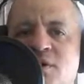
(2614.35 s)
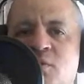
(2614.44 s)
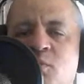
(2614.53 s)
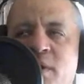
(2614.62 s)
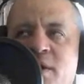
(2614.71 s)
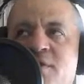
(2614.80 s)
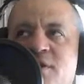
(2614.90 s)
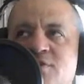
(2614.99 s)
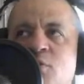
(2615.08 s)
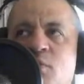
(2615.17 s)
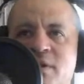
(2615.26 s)
with is
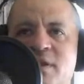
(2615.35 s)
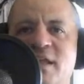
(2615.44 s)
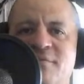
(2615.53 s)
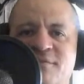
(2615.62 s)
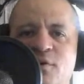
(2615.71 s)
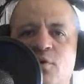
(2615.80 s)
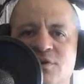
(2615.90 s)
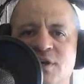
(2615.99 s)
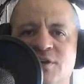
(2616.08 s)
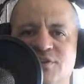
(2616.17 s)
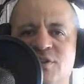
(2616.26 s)
the one that they feel
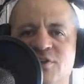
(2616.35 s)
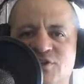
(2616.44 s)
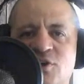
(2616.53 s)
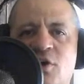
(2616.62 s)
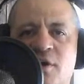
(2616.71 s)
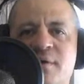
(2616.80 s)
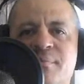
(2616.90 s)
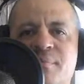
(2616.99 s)
is the star.